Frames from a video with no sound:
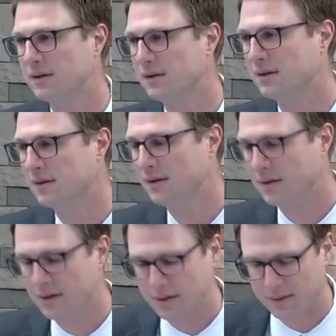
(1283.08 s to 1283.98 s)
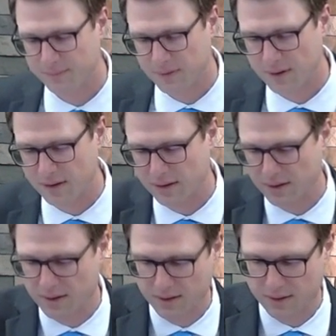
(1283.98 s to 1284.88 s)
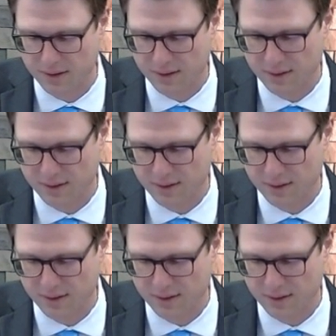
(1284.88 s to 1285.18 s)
[no speech]